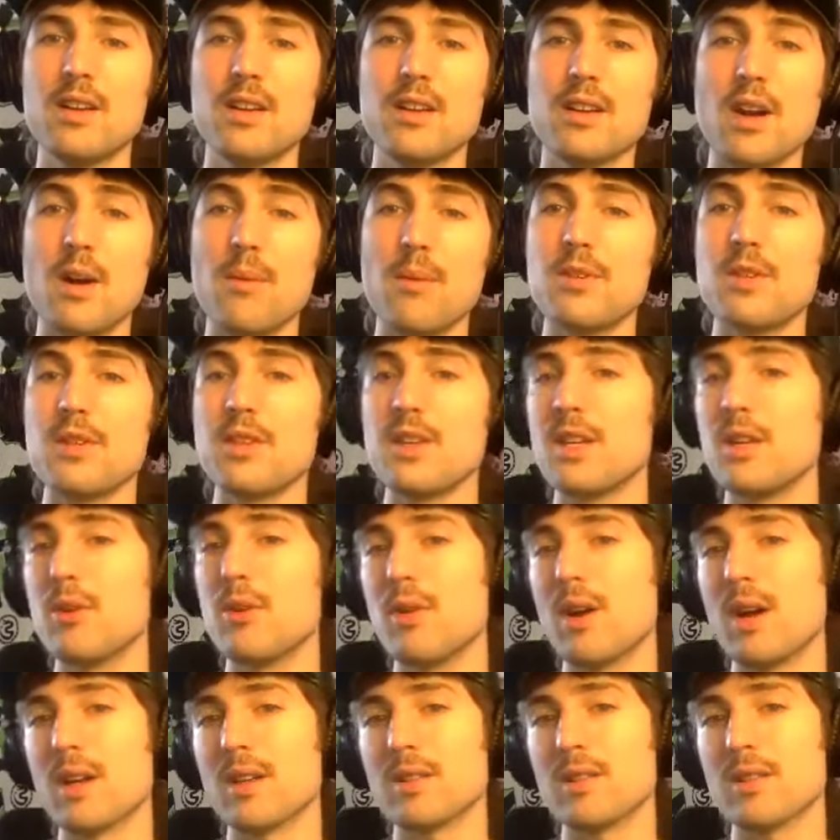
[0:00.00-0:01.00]
come to the
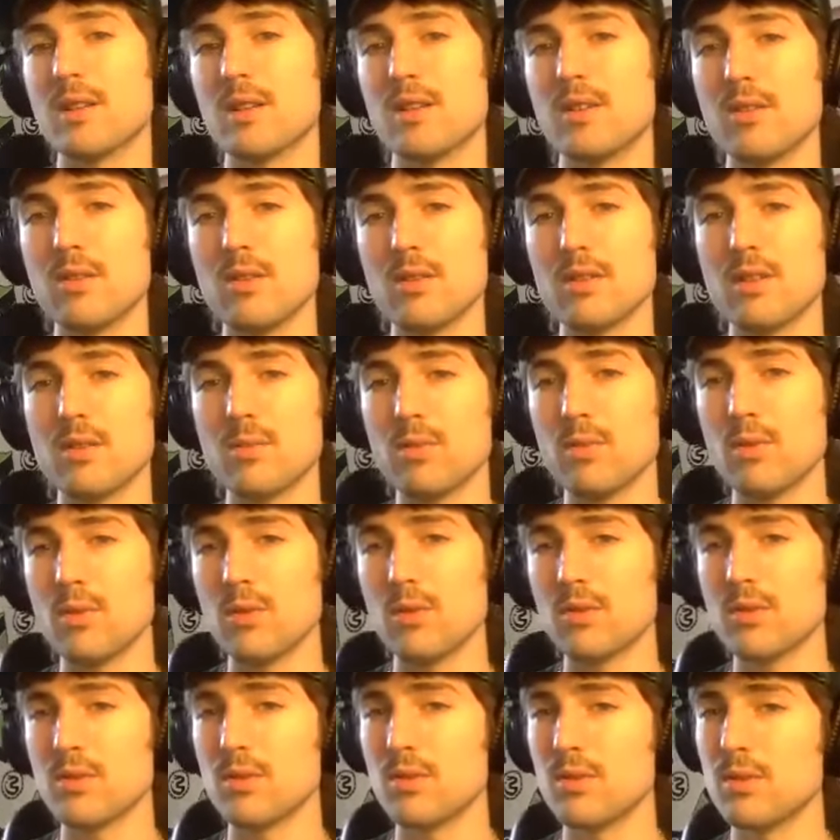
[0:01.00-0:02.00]
US and do a
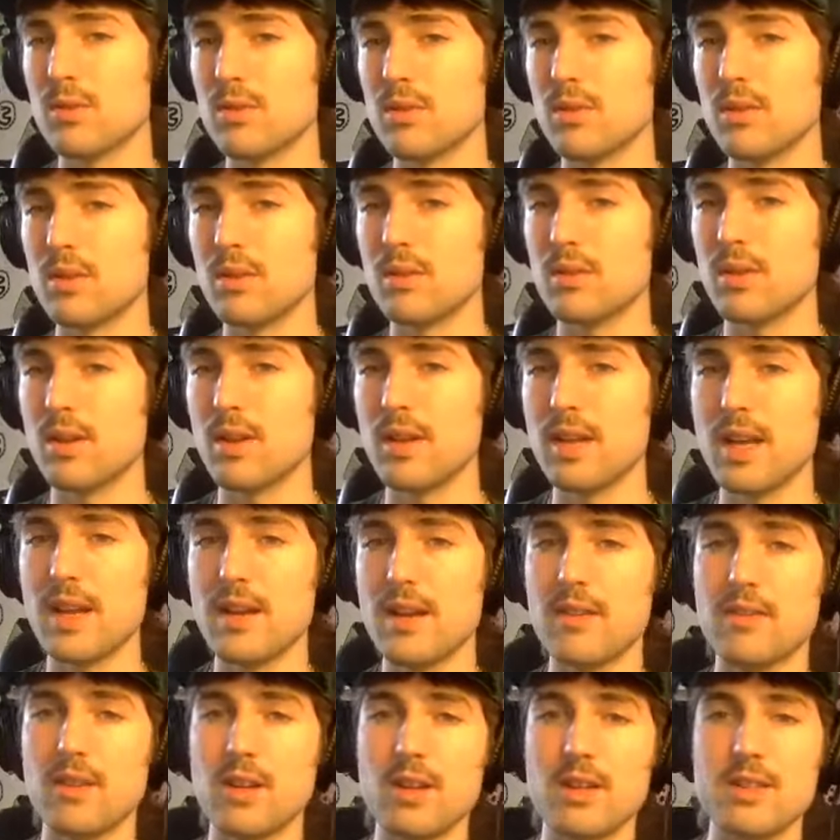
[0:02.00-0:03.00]
support tour at the
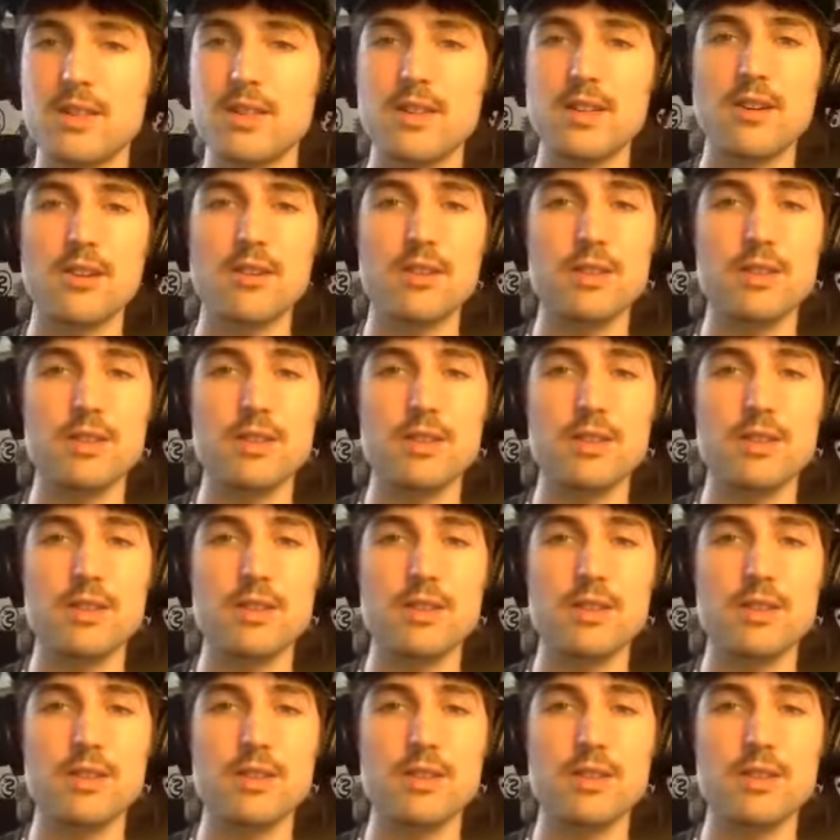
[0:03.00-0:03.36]
end of last year.